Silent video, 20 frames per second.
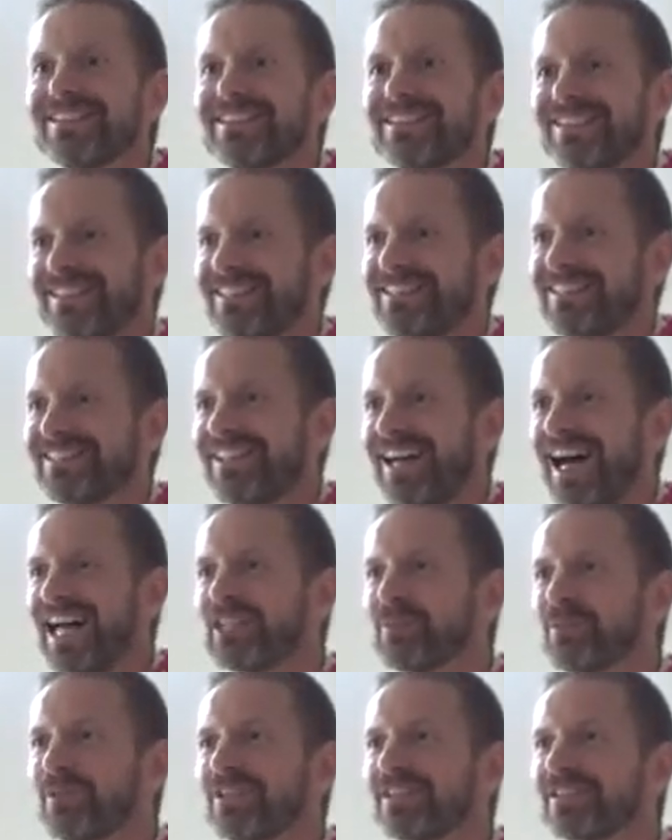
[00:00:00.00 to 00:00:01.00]

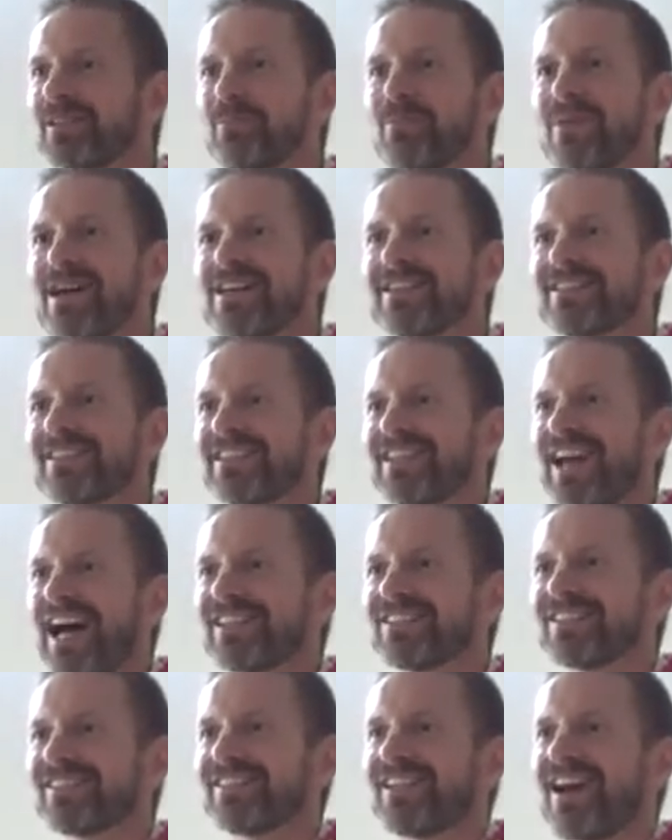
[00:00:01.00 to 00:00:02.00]
Atma is amazing.
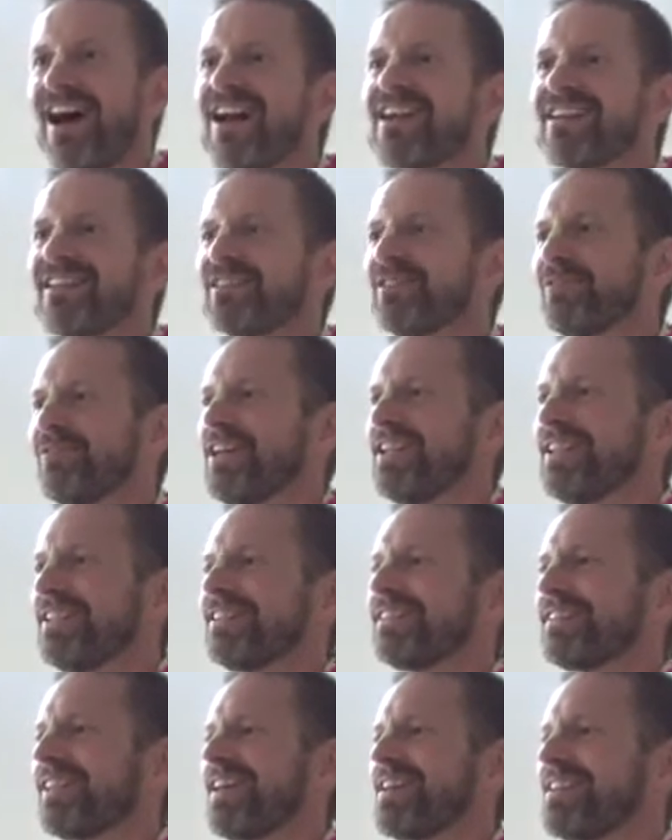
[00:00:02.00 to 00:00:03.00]
Ascharya, the
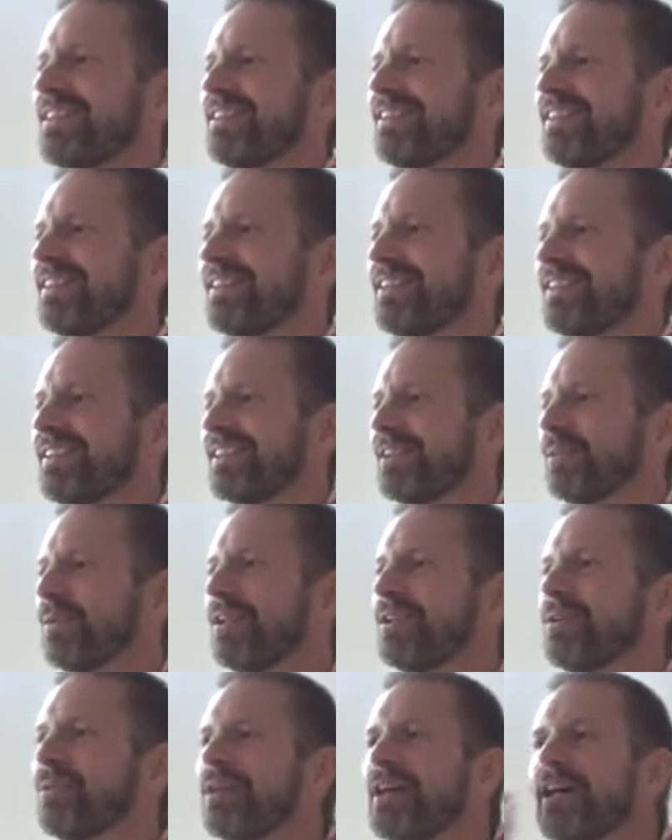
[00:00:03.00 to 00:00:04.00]
Vedas say.
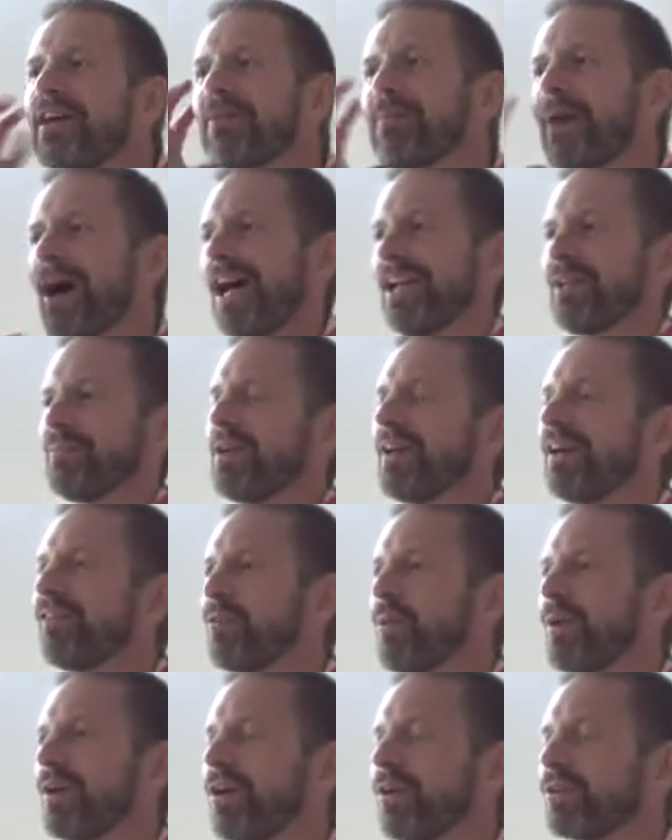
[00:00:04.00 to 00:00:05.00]
When you hear about Atma,
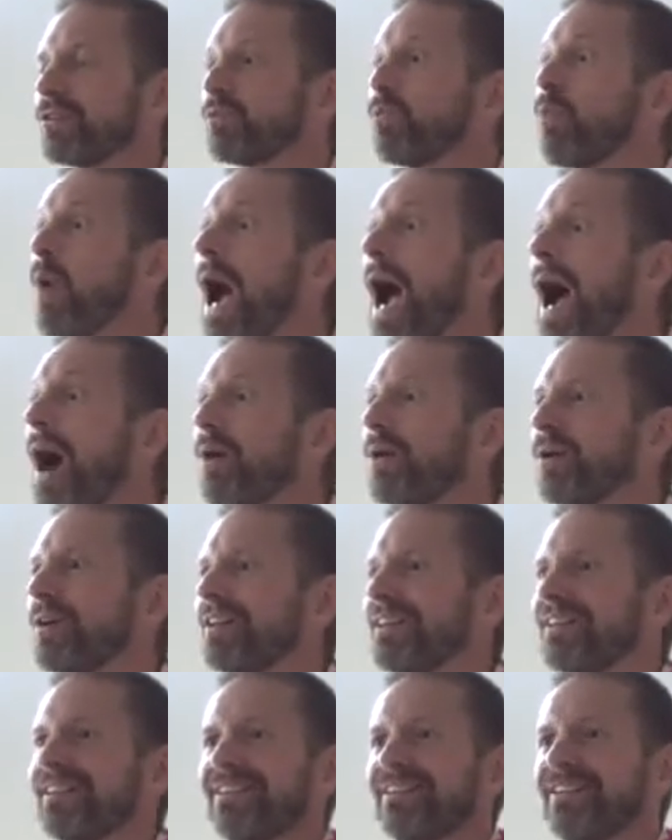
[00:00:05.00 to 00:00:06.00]
everyone goes, wow,
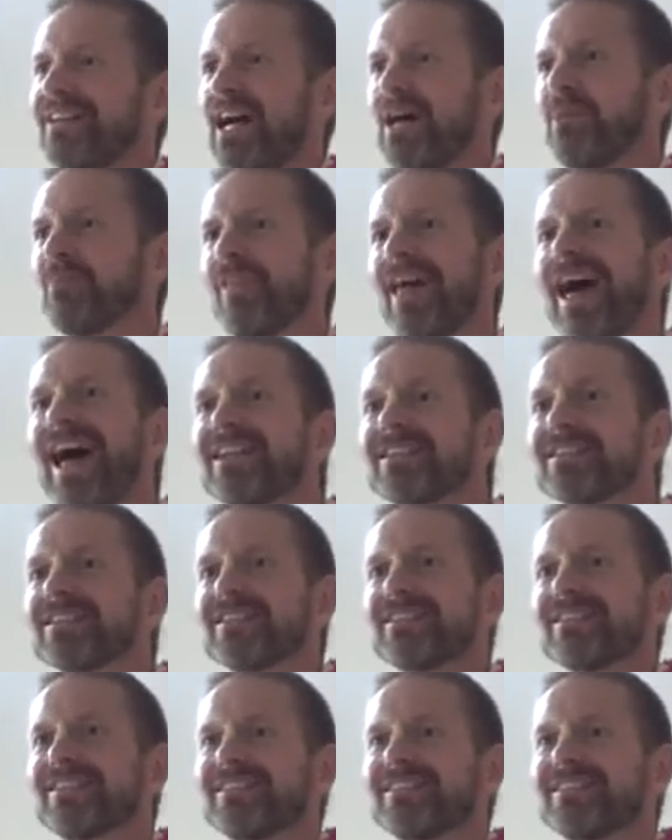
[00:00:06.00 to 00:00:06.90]
I'm that.